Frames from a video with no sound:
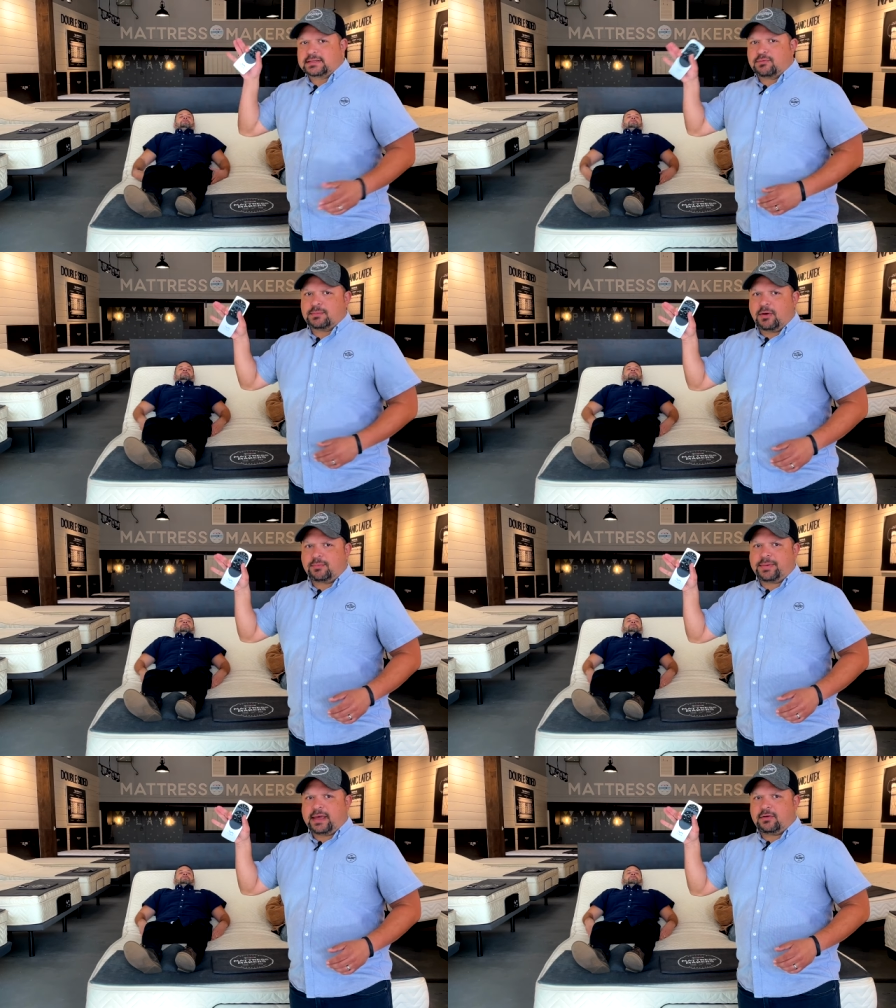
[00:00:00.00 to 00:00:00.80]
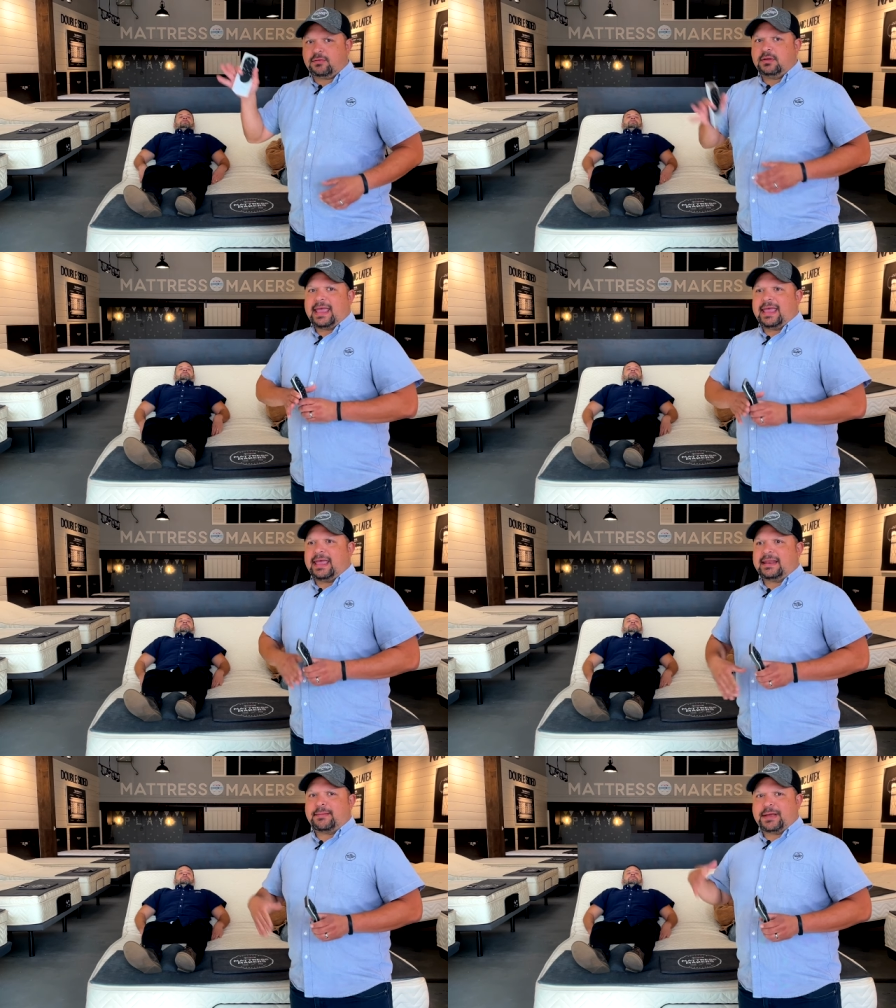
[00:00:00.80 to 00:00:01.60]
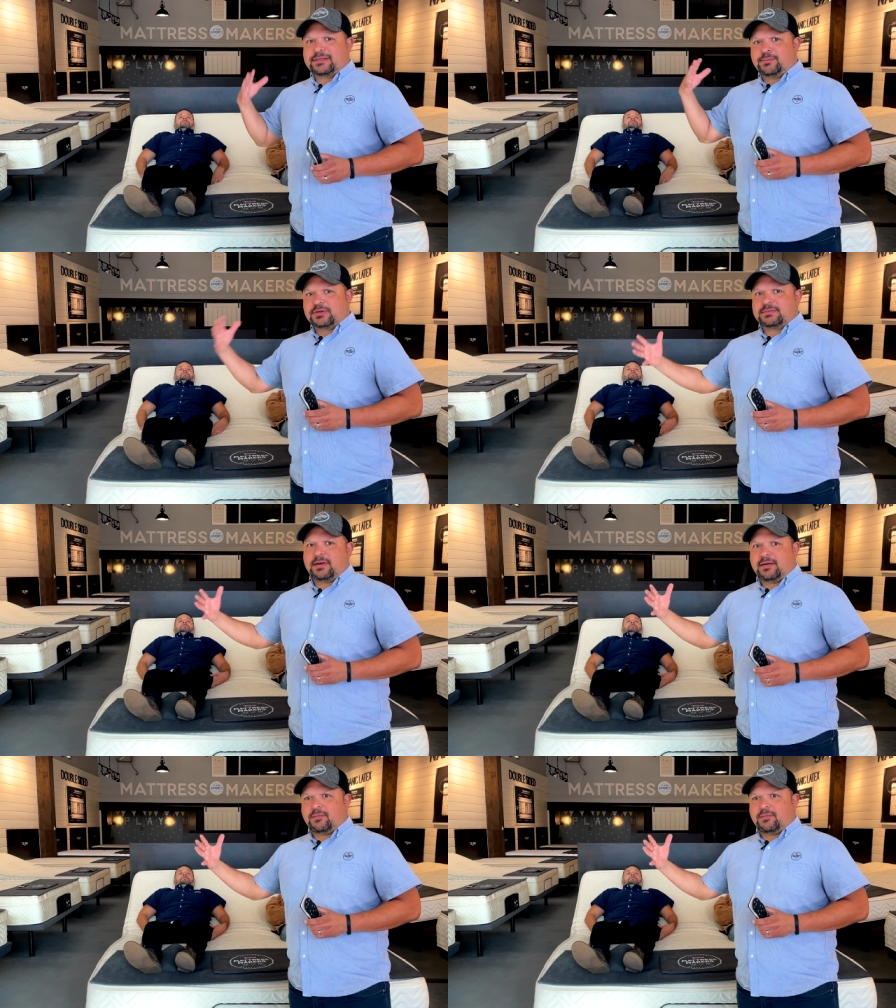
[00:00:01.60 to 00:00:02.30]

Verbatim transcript: the remote battle and I'm at the mercy of my